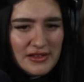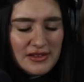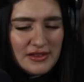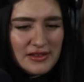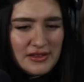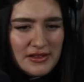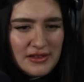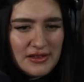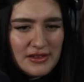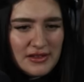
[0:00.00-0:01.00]

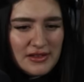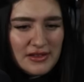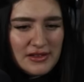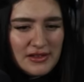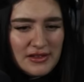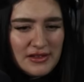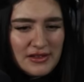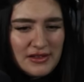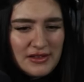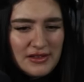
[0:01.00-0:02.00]

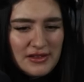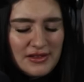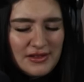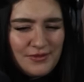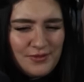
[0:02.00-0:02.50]
(silent)